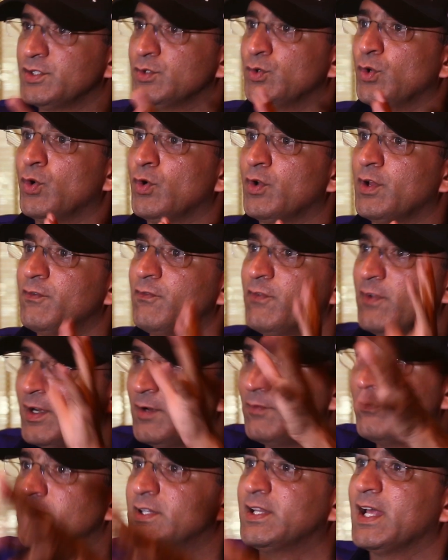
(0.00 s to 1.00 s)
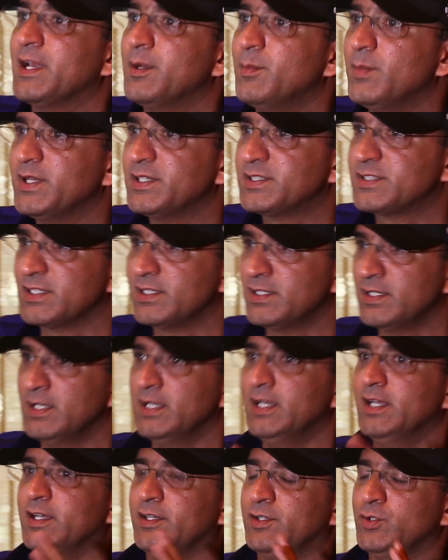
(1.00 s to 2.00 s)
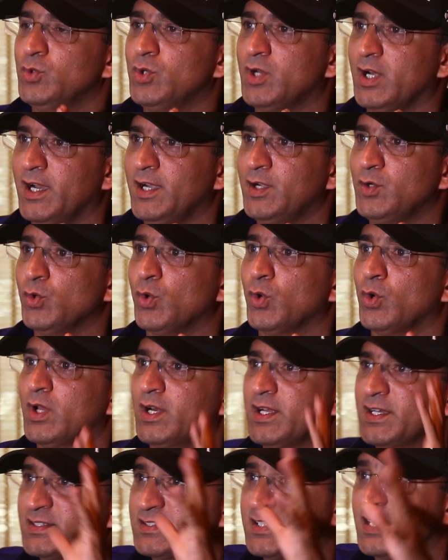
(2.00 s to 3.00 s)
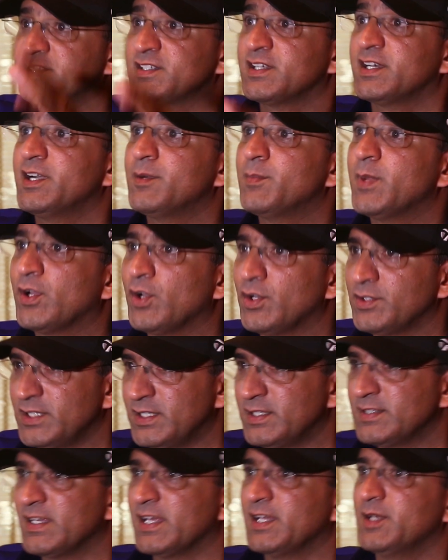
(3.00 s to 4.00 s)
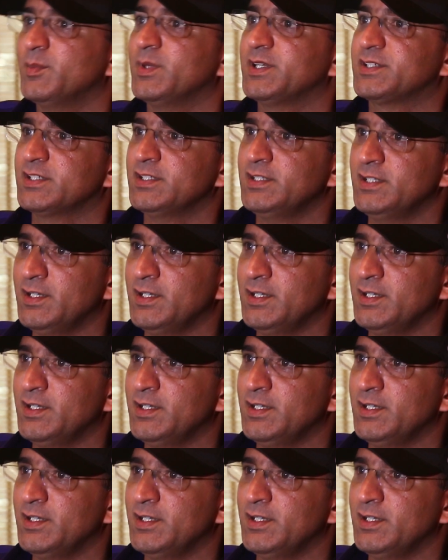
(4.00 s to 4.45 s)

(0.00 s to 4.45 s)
you overwhelm with animation, you try to over-exaggerate because it is animation,